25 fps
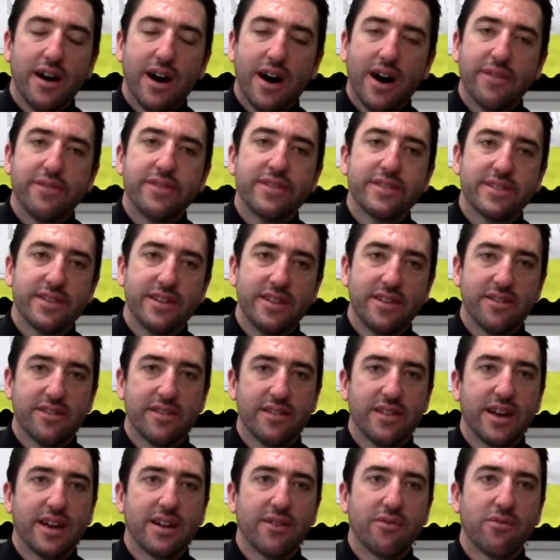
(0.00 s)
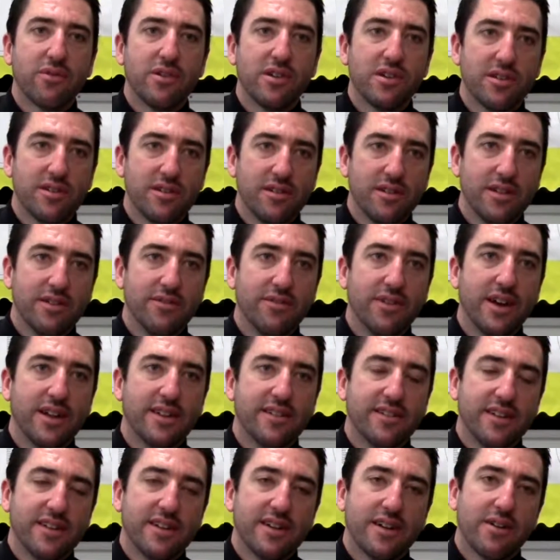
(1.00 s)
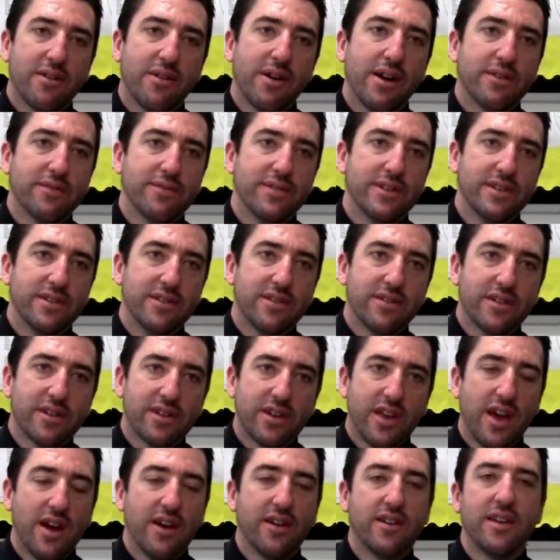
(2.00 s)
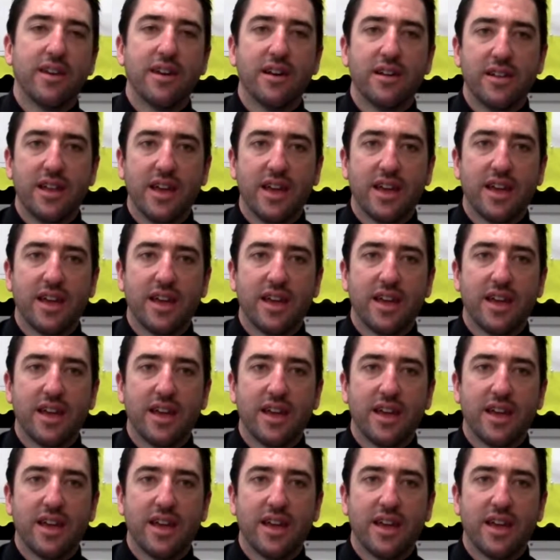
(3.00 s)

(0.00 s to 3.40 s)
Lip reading: Obviously, there's a lot of regional events in and around Ventura County, LA